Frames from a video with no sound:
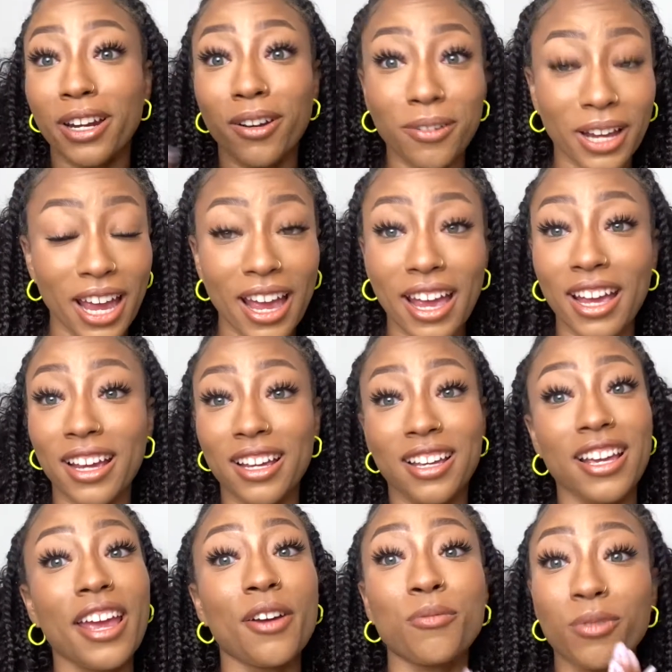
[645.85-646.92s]
Okay,
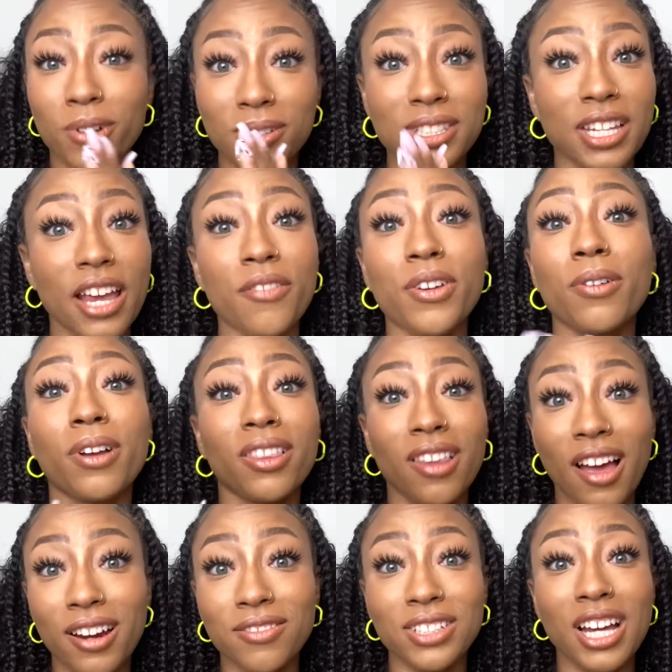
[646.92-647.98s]
it will save you a
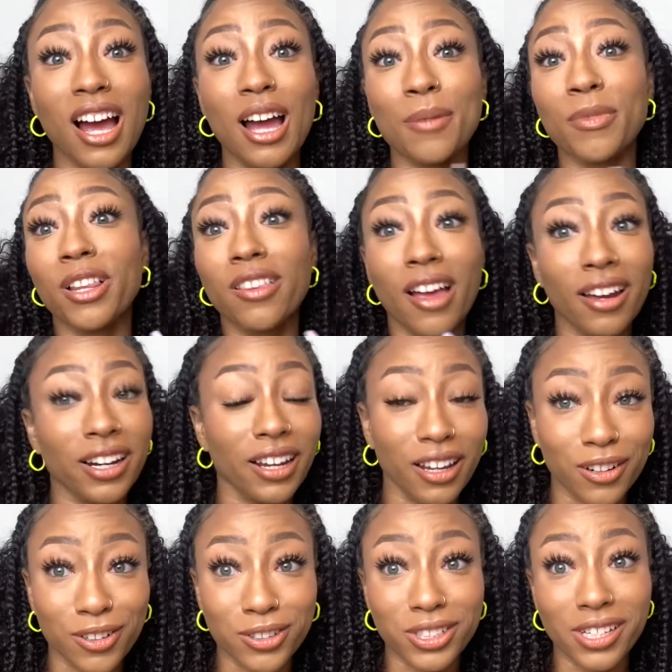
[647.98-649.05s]
lot of time, a lot of
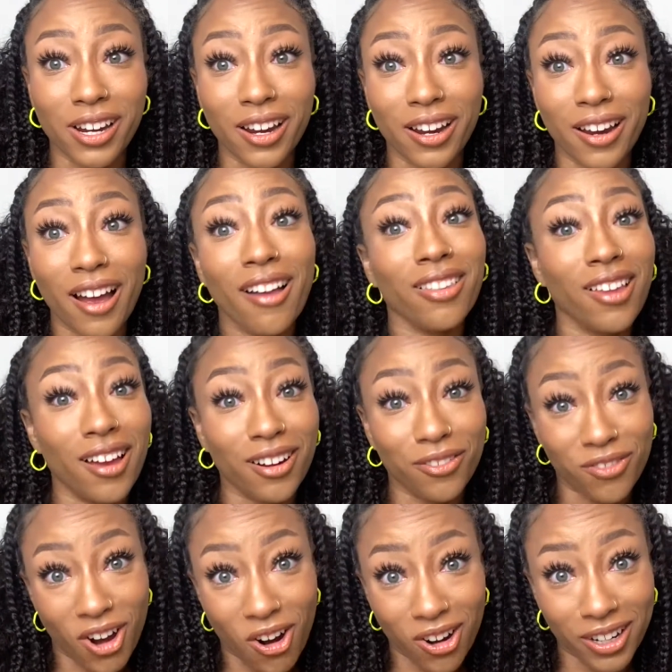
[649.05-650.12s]
energy, a lot of
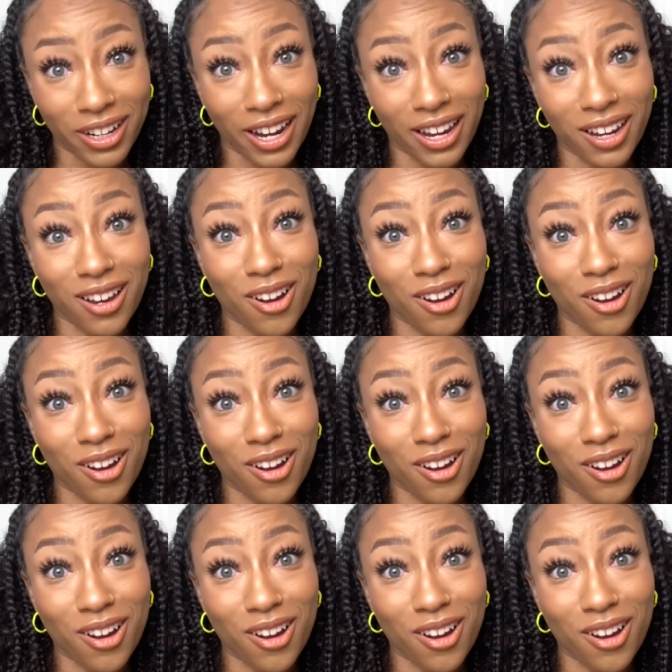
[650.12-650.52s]
heartache.